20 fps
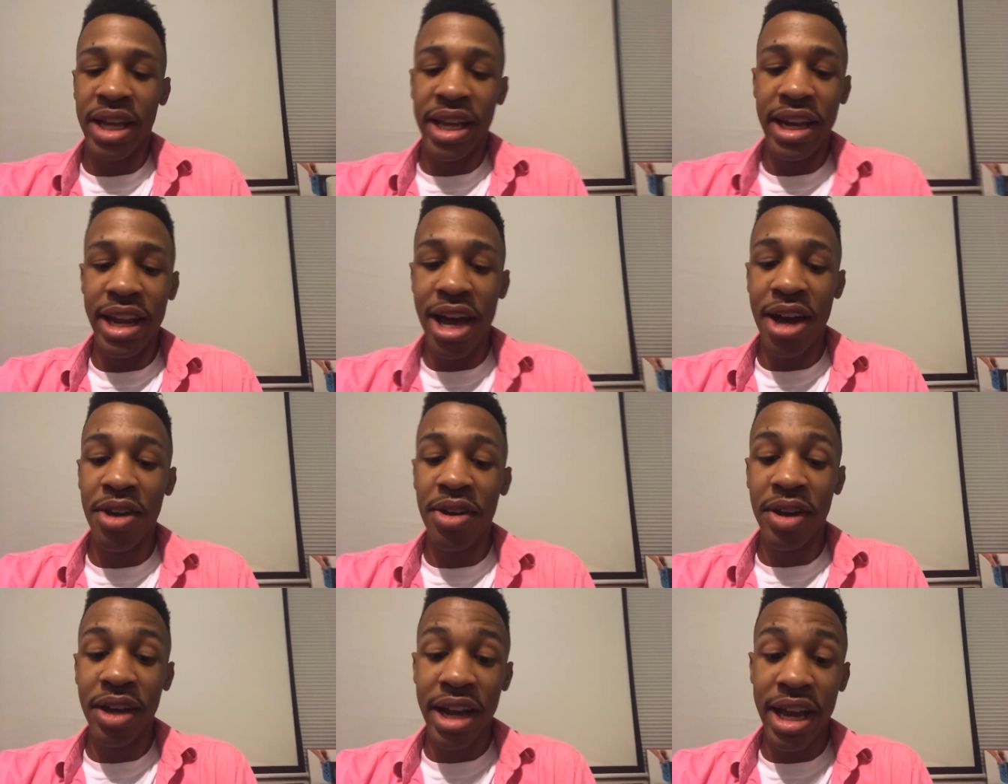Now
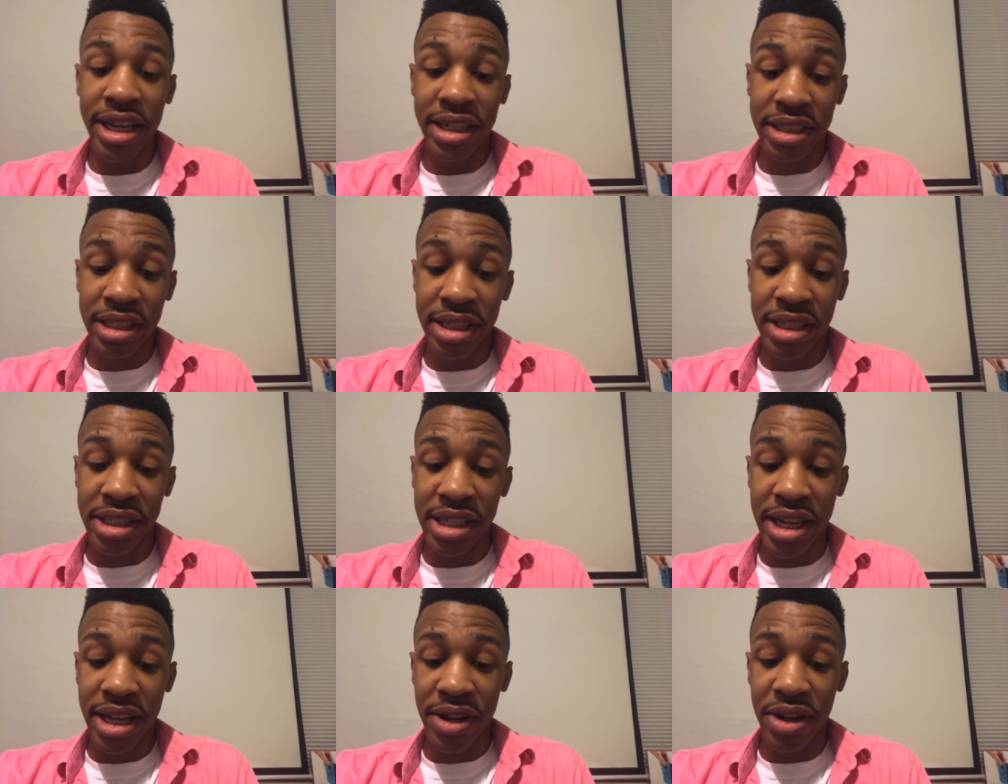you can actually
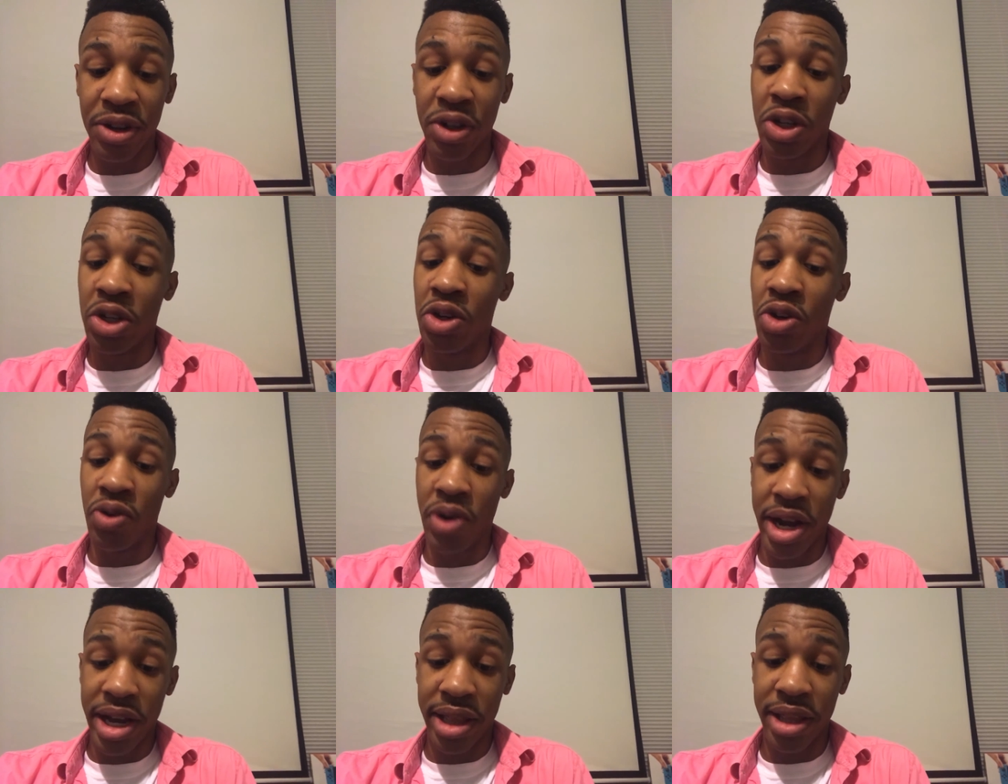see it
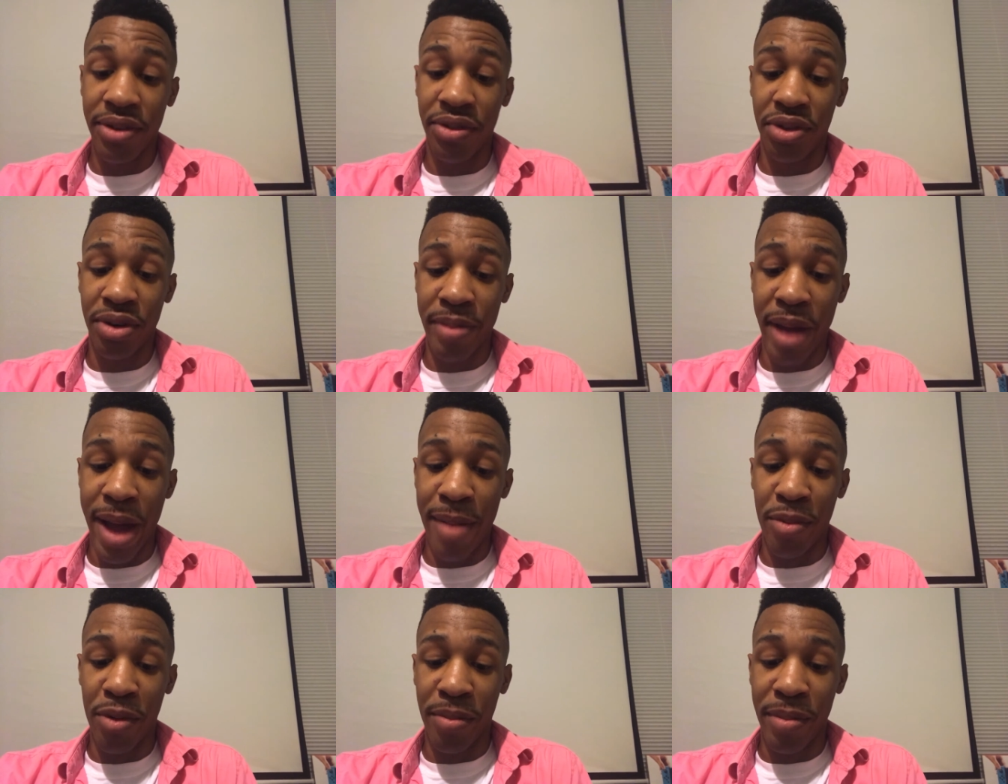directly from
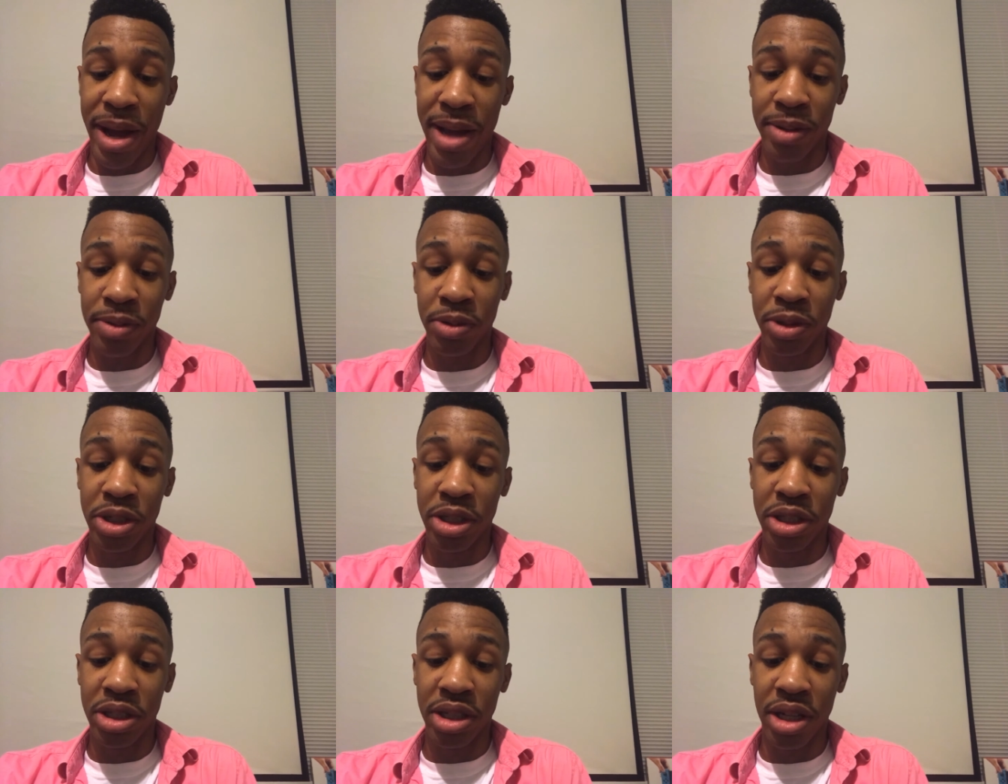Apple Maps,
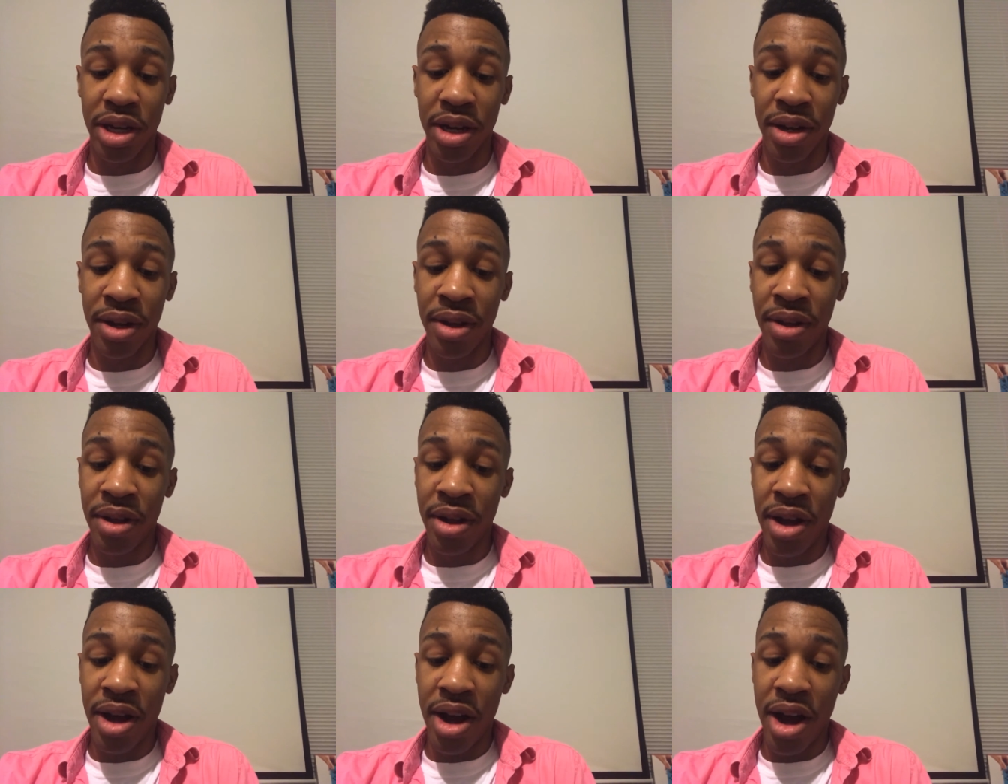which is a
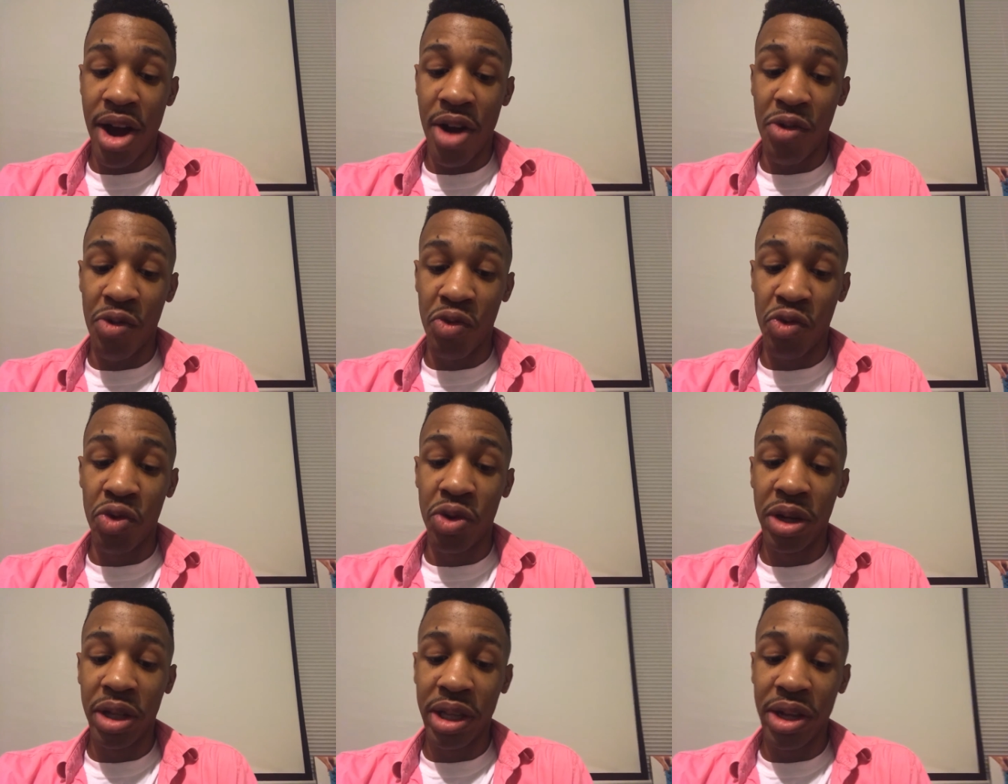
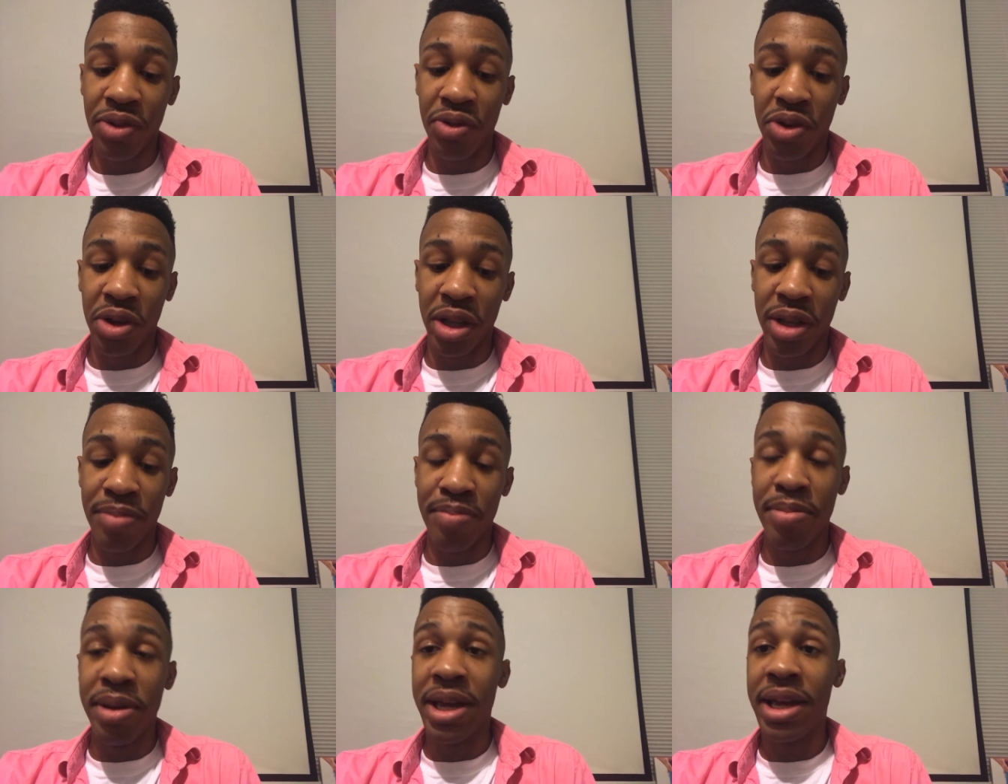
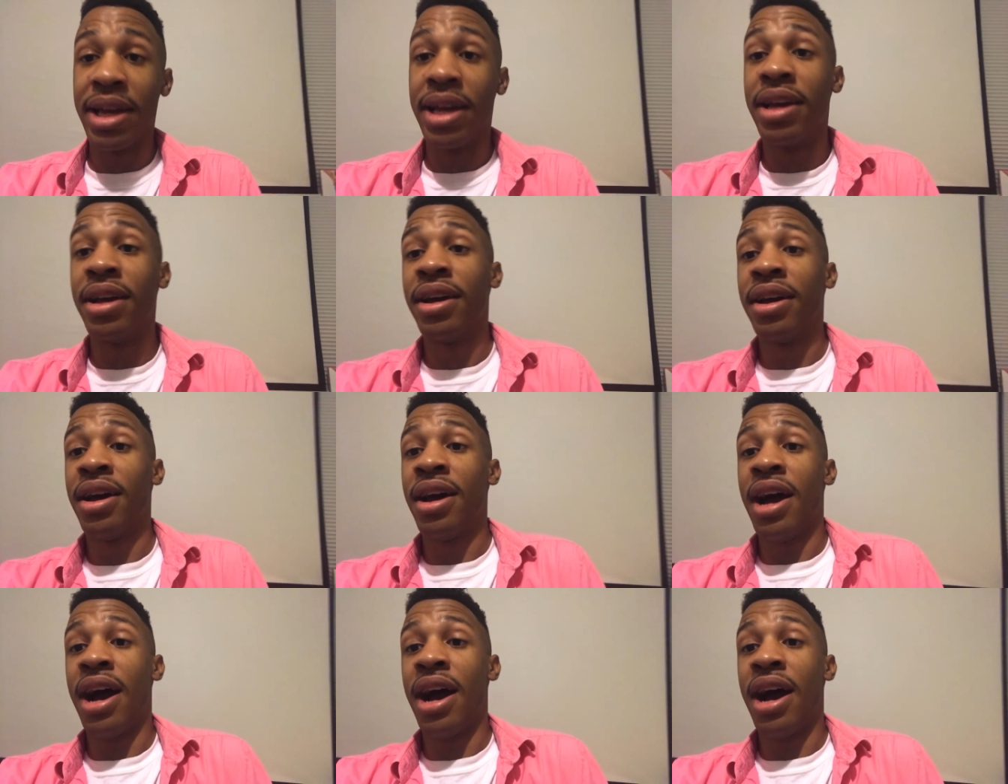really big